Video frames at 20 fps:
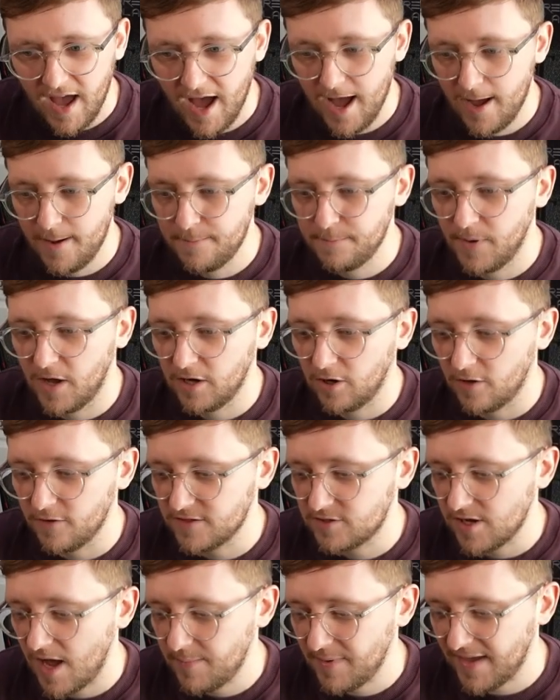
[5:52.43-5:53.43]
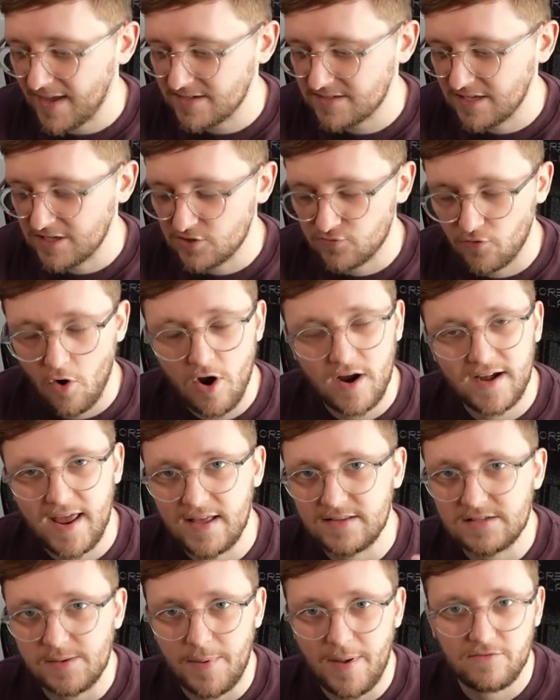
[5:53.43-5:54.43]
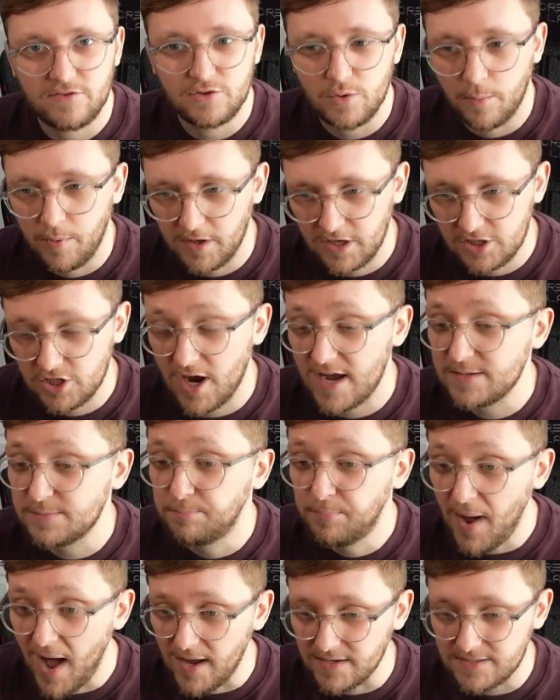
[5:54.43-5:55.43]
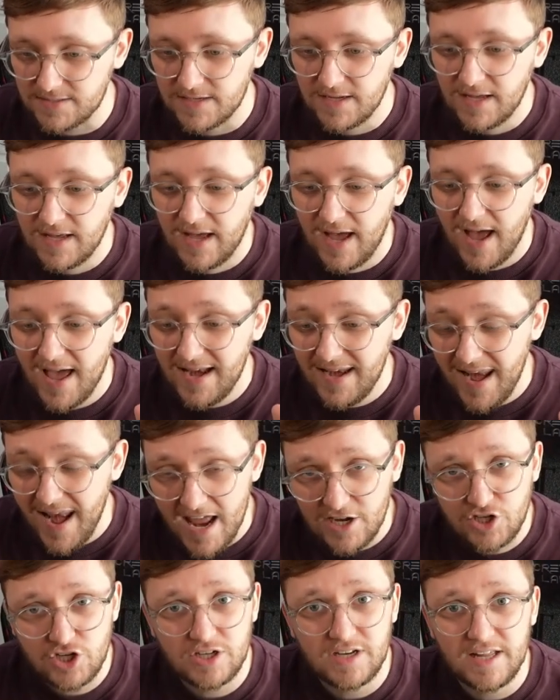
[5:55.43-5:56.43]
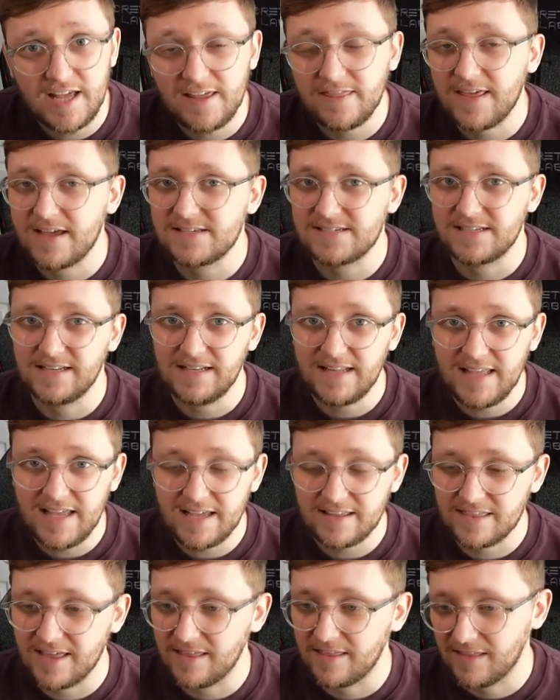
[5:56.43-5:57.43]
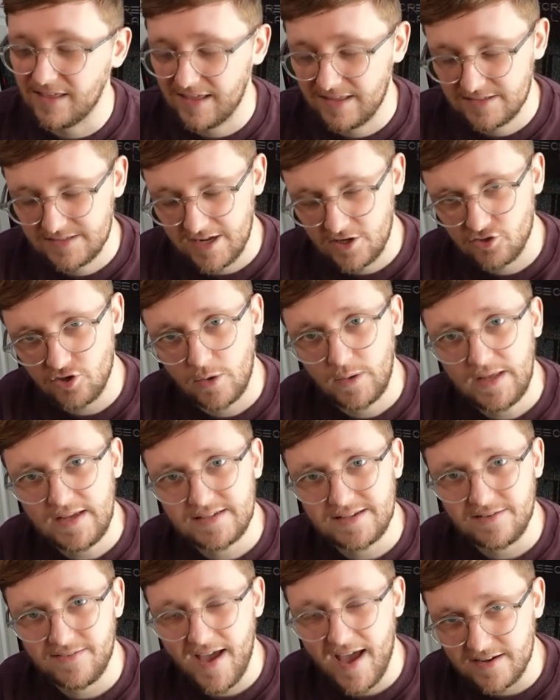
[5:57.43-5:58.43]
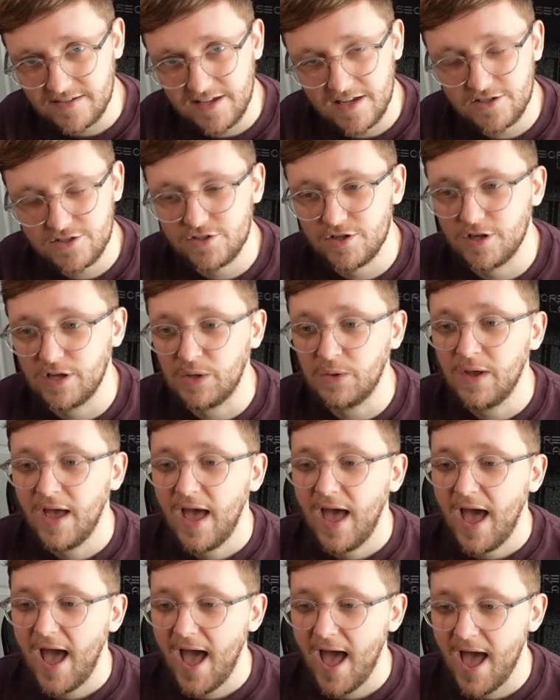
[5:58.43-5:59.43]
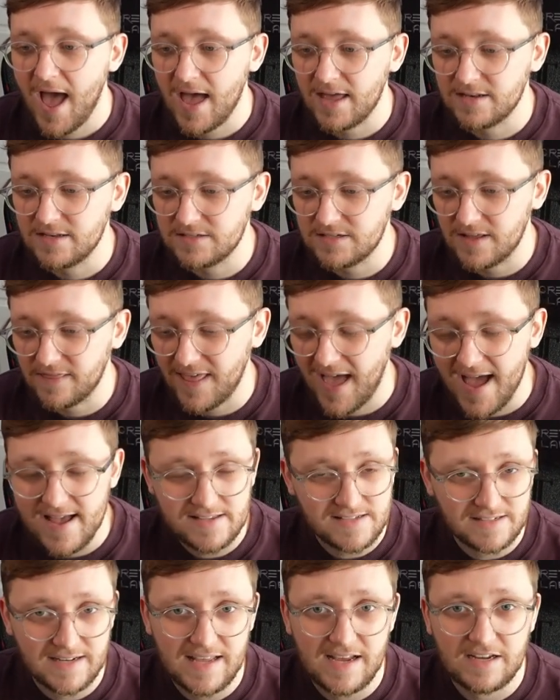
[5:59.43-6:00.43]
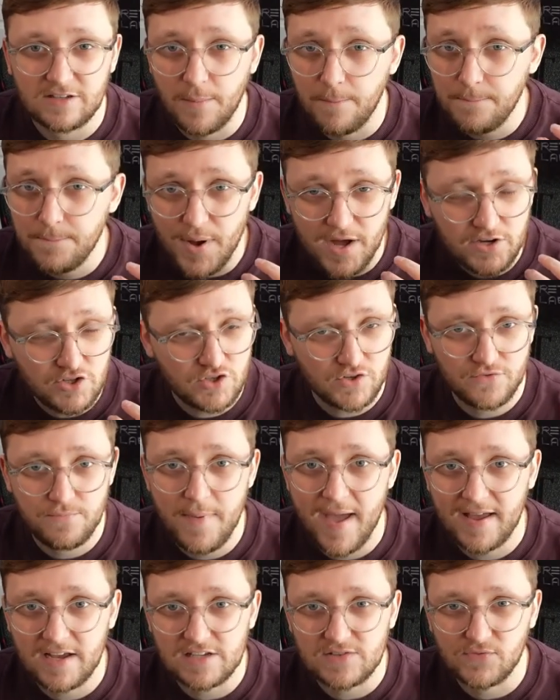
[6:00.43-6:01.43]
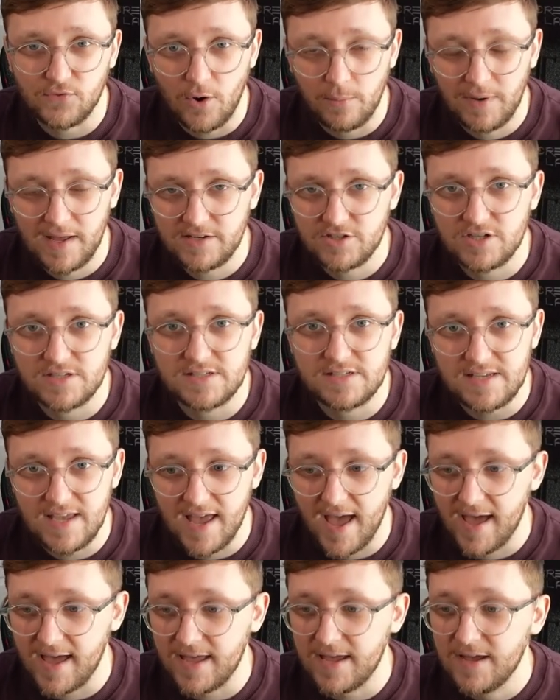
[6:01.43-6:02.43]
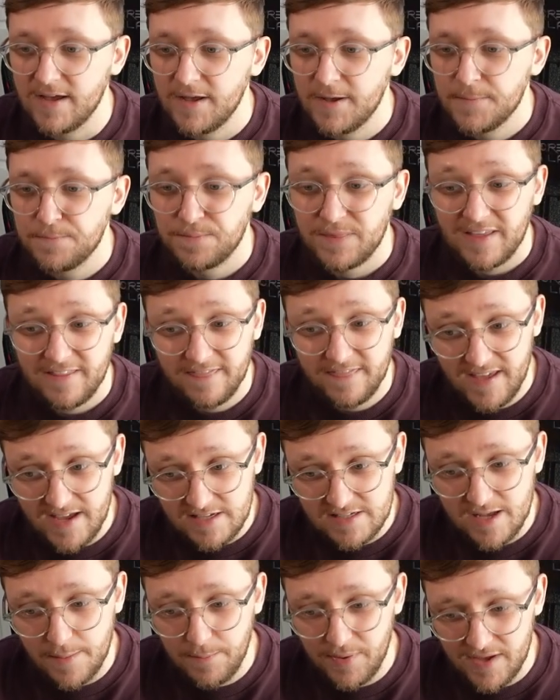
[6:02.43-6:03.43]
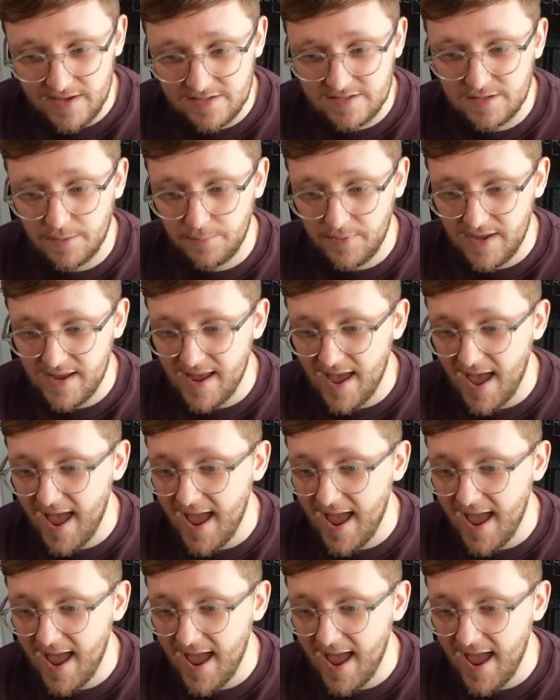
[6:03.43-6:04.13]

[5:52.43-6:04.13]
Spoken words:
A lot of the time it gets things wrong and it ends up having to apologize. But allegedly there's a leak that Centro Leaks have access to, and that has leaked a bunch of megas from Legends ZA. This appears to be